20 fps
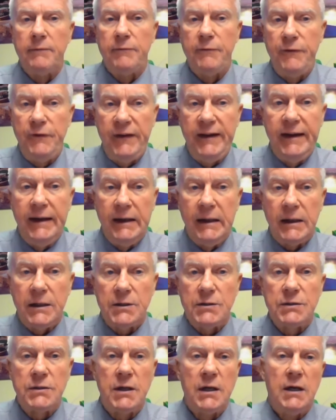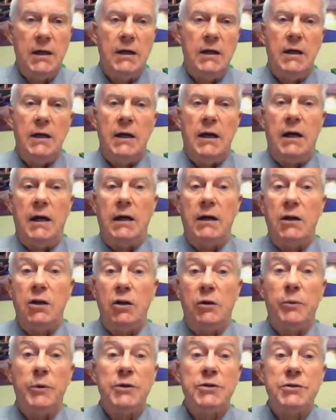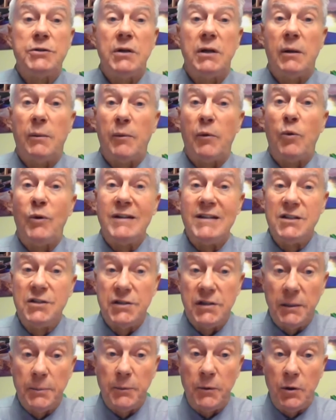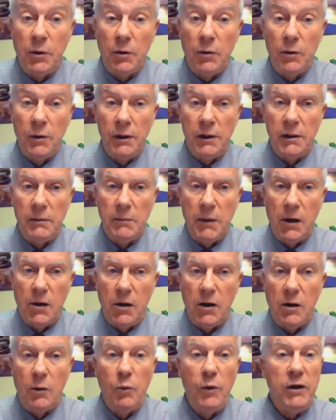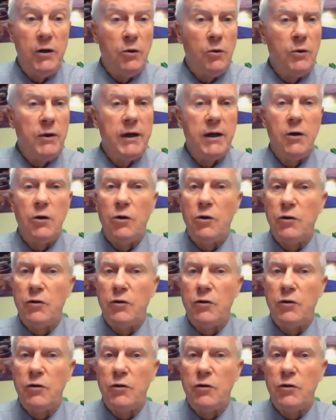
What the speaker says: and Phoenix. Gilbert's the number one zip code in America. We don't get